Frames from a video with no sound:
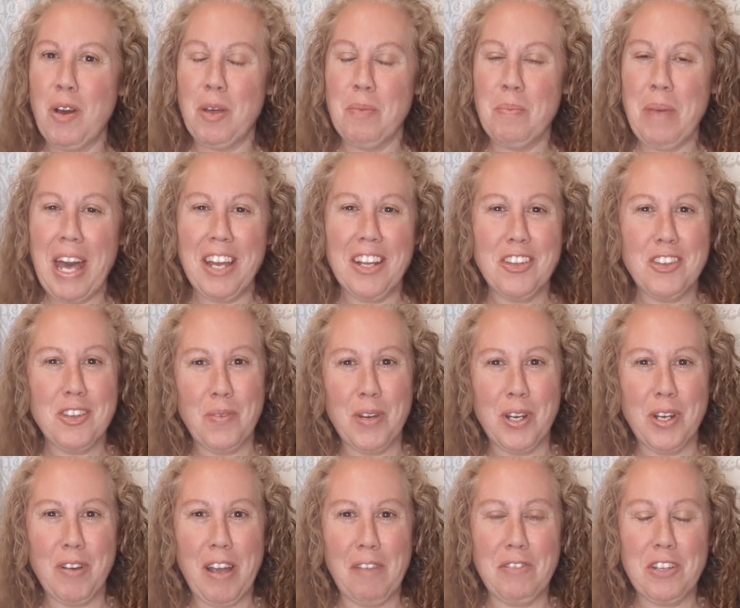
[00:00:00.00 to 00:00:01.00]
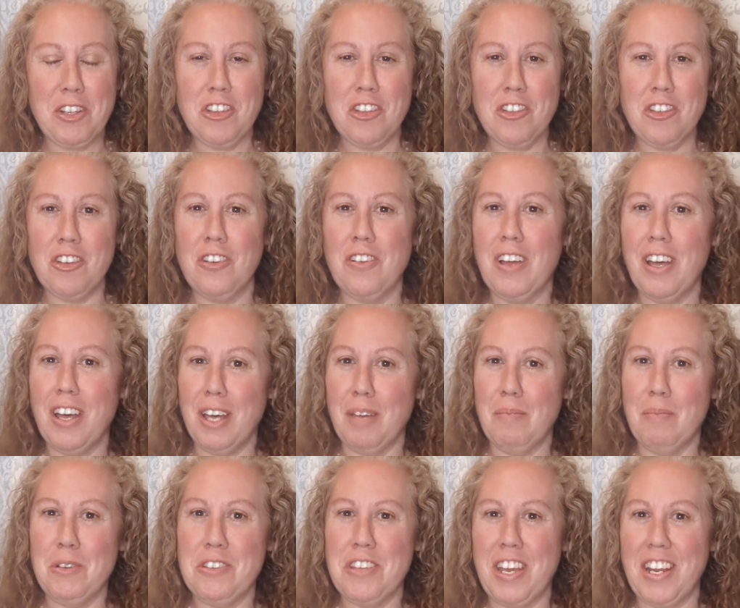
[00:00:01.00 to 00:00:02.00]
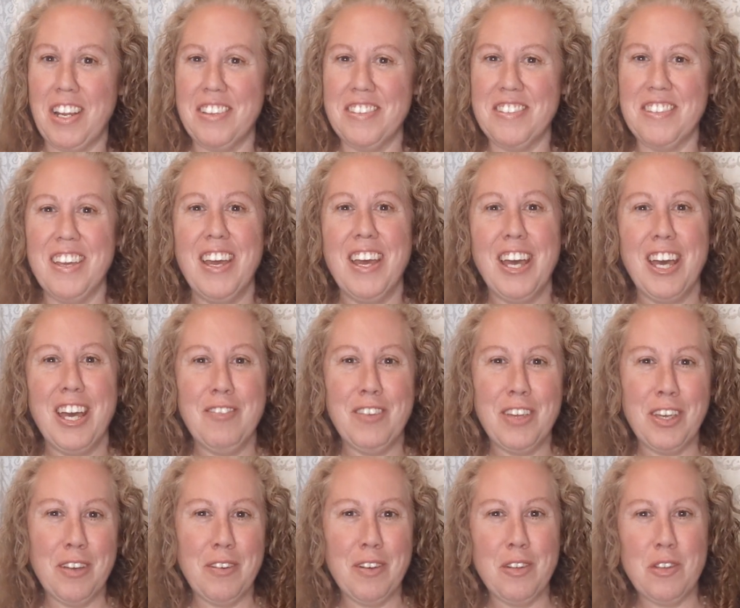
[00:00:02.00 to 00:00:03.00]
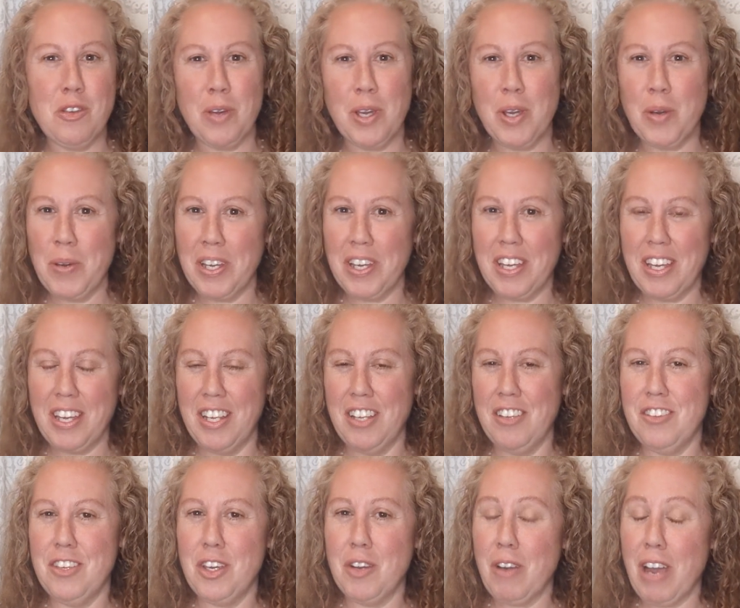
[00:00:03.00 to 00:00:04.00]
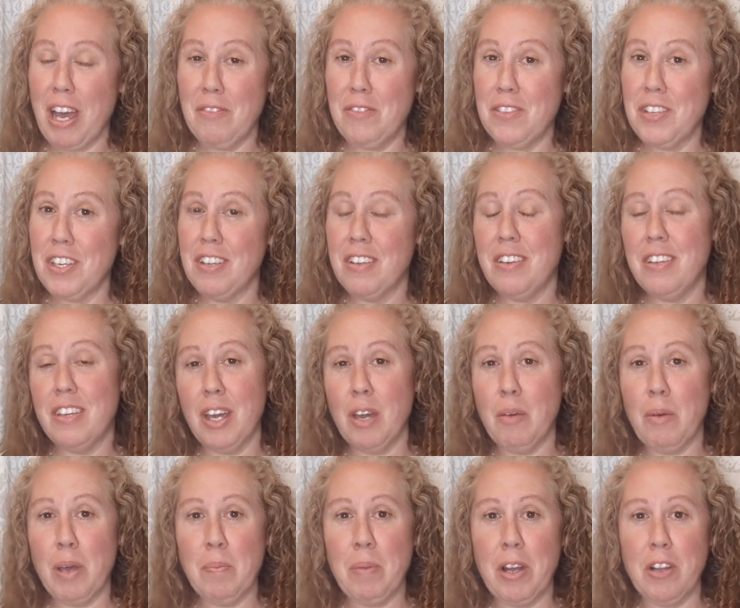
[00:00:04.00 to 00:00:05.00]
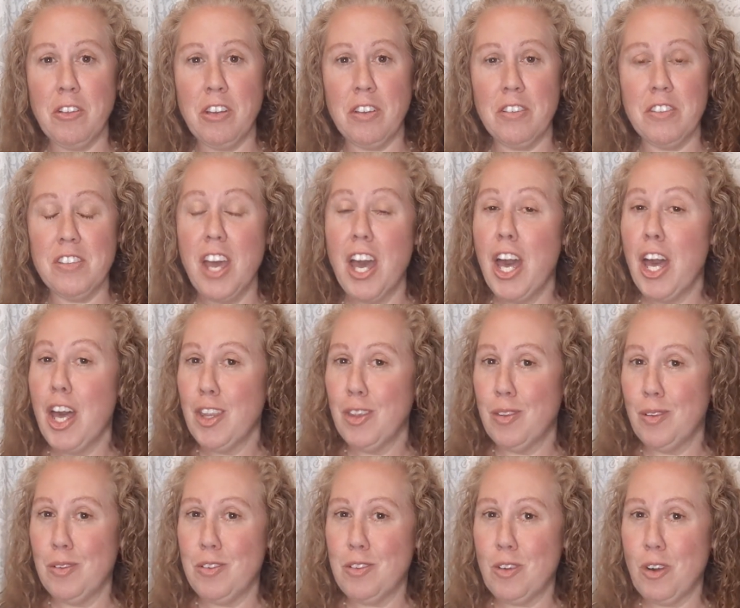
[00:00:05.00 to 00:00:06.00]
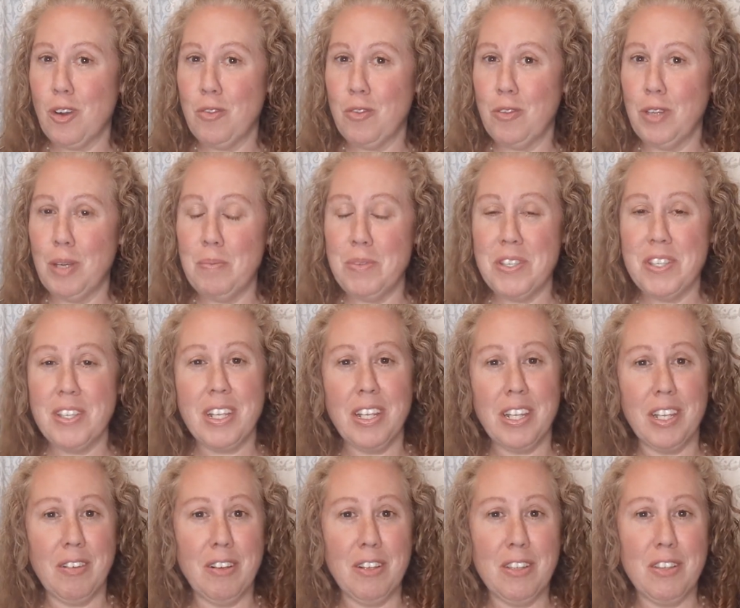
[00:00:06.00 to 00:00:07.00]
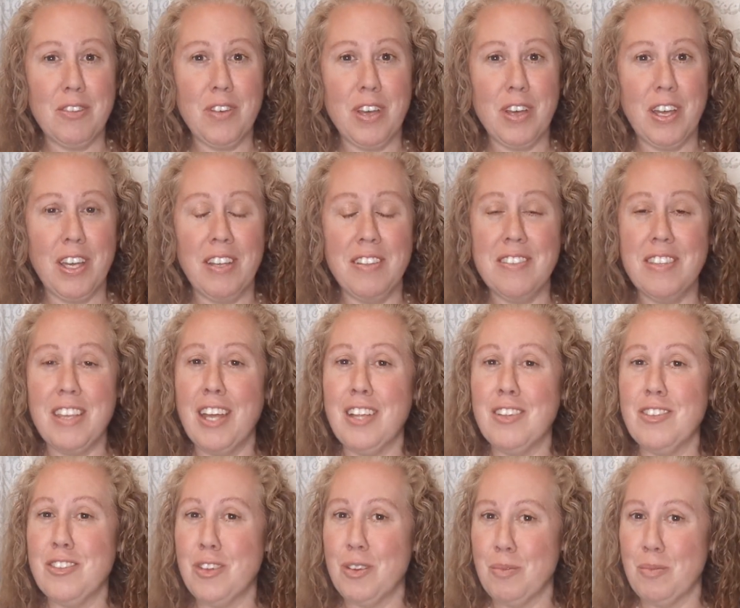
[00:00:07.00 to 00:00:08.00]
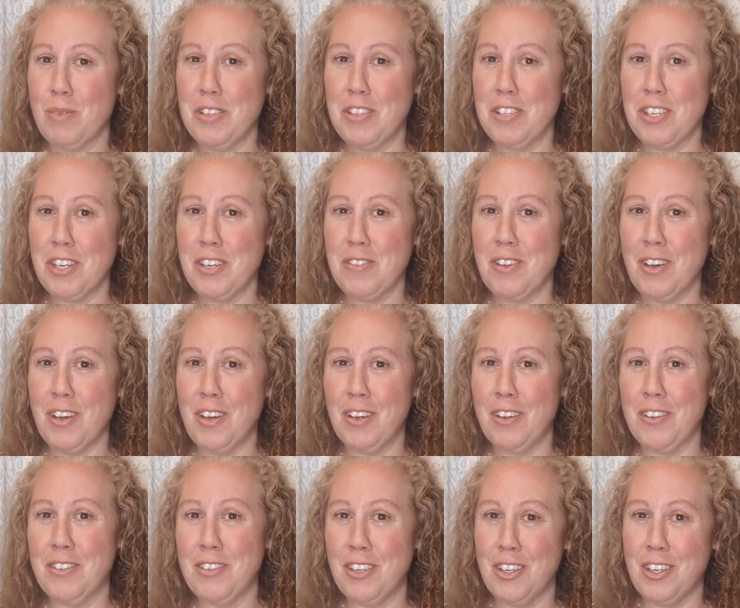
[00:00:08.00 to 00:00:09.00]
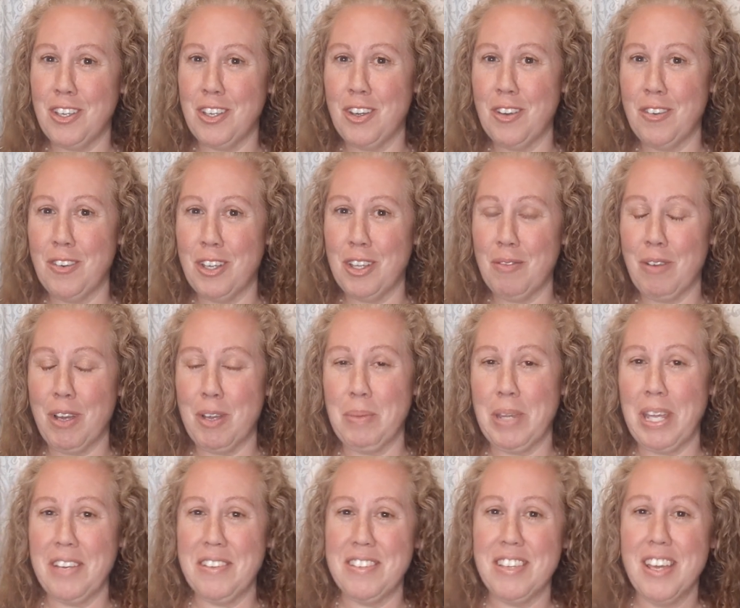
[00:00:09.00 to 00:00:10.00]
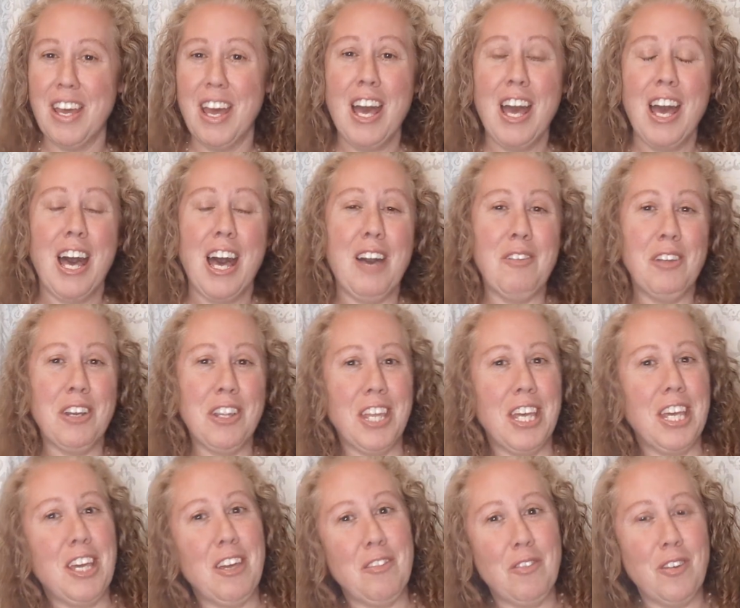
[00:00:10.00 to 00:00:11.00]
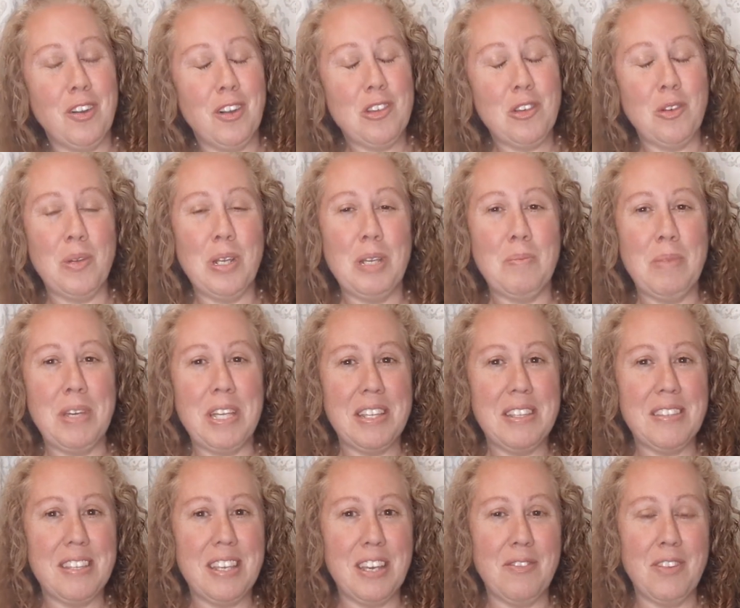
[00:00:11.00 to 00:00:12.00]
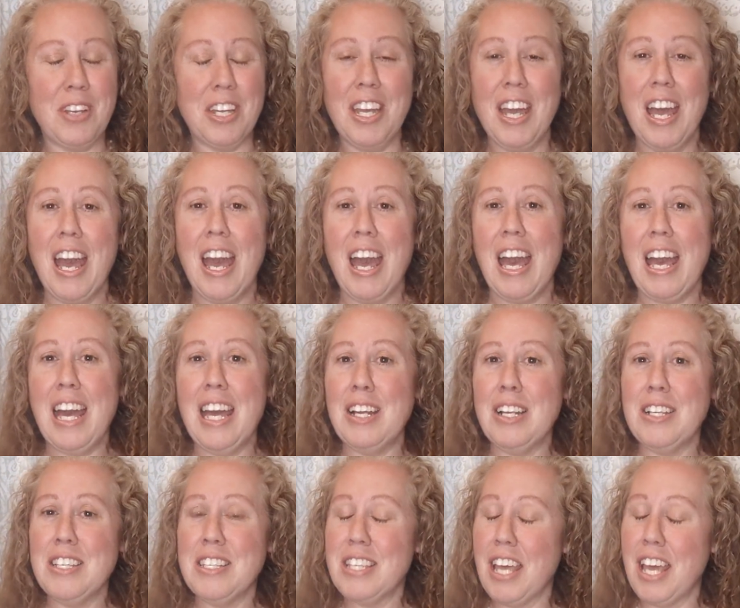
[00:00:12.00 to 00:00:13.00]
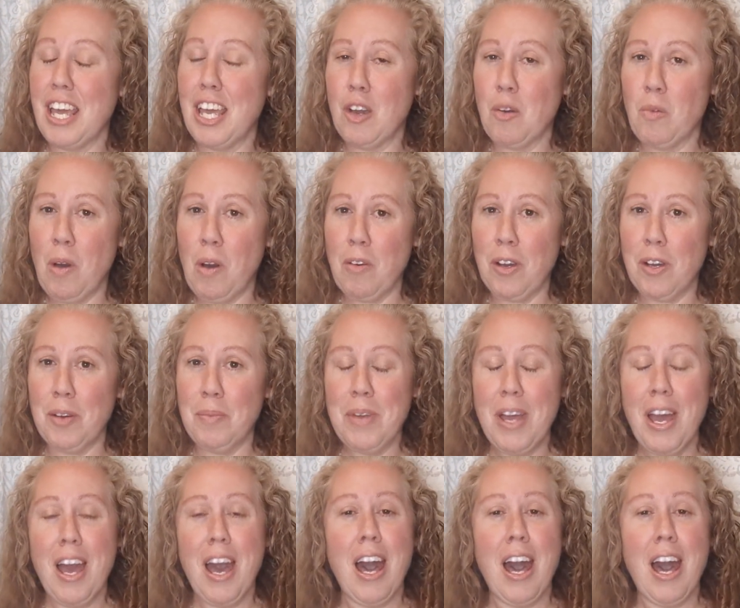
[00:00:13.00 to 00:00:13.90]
Welcome back to One Crafty Ginger. I'm Mercedes. If you enjoy quick and easy craft and DIY projects, thrift store flips, clearance finds, and some rescue dogs, then you're in the right place. I want to thank you for joining me this evening and say welcome.